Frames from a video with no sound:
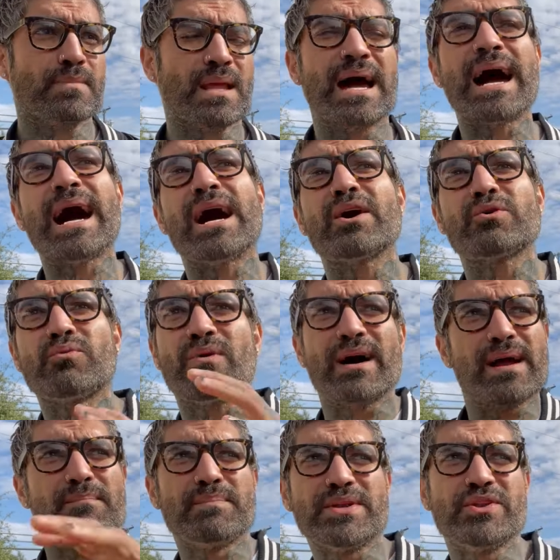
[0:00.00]
How do
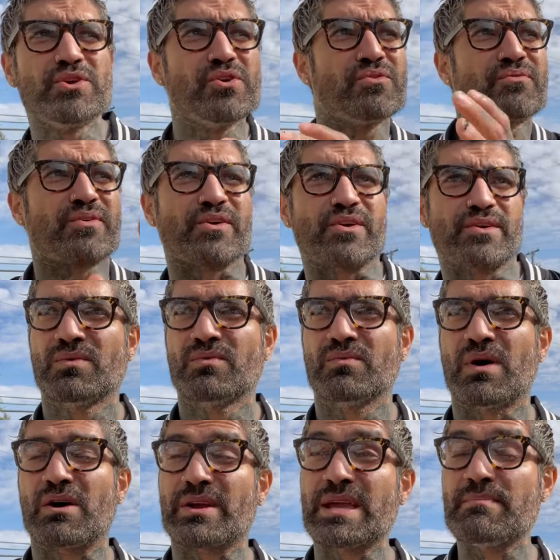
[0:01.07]
I maneuver
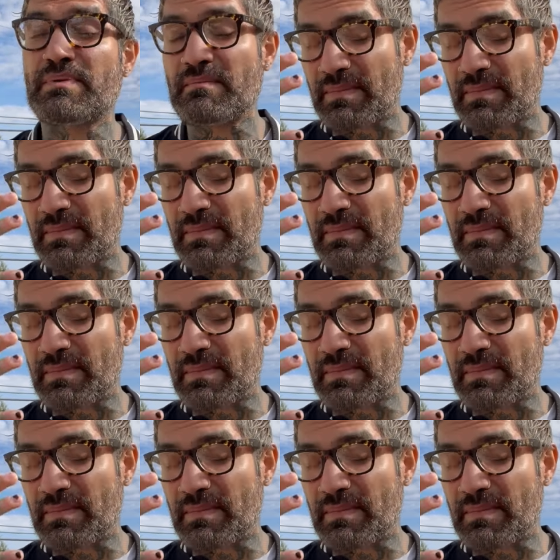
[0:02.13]
while keeping